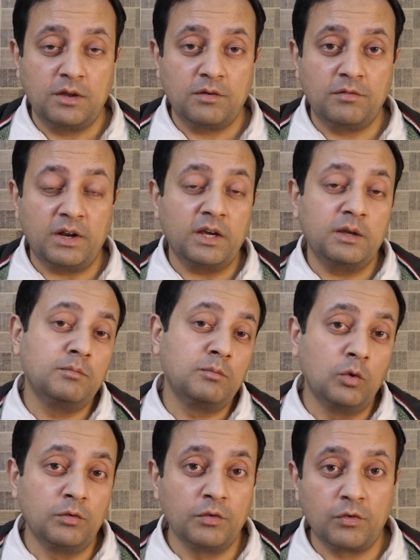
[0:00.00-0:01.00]
When I
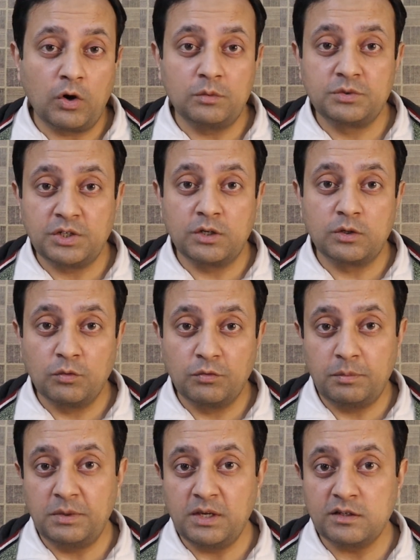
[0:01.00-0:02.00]
moved from shared to
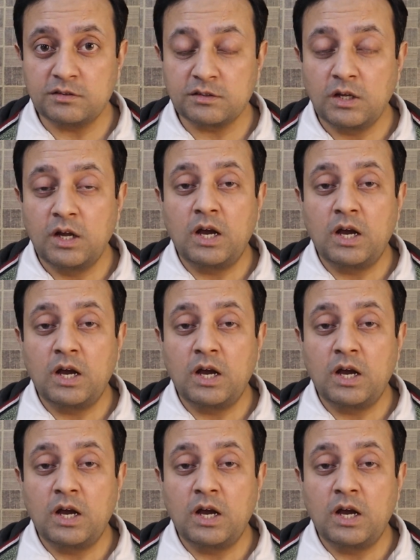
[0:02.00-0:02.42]
VPS,